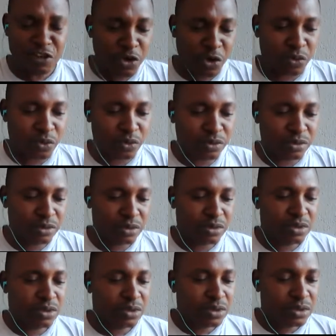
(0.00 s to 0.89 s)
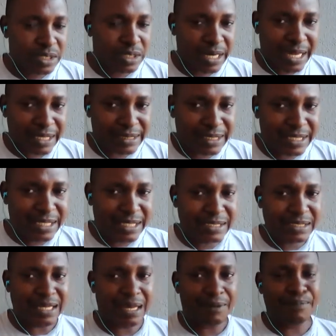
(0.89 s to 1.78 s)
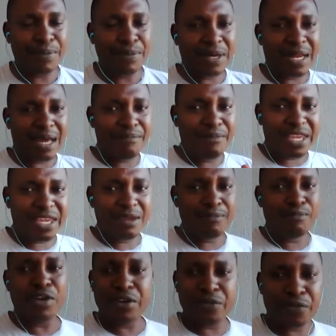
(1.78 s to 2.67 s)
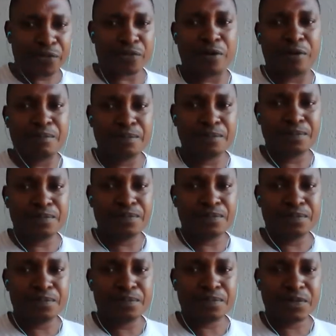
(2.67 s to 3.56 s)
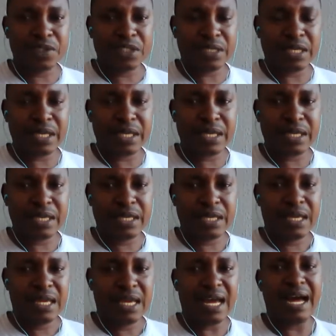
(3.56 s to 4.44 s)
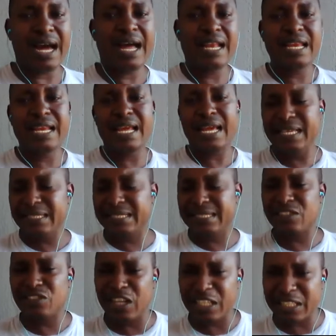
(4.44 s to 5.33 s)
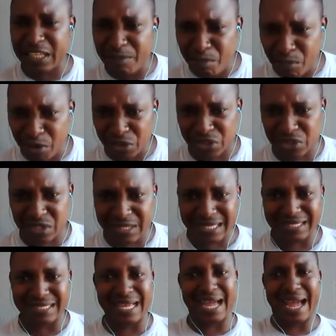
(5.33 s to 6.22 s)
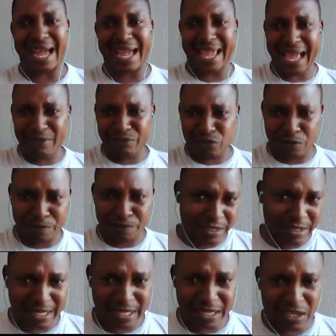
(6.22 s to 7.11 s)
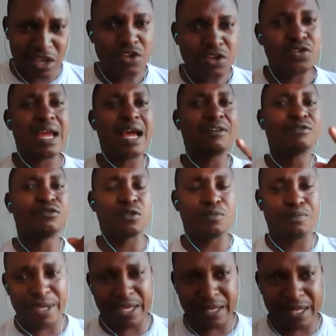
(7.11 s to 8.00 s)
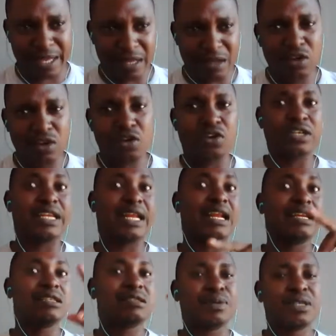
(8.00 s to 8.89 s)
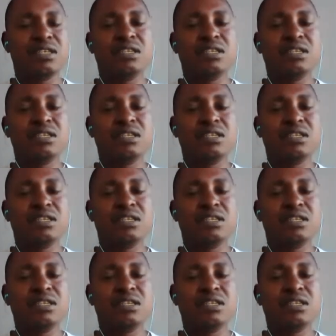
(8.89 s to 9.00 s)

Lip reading: No, there are things that people are making money from, okay? And it is not a must that I have to be there, you have to be there, or they're not.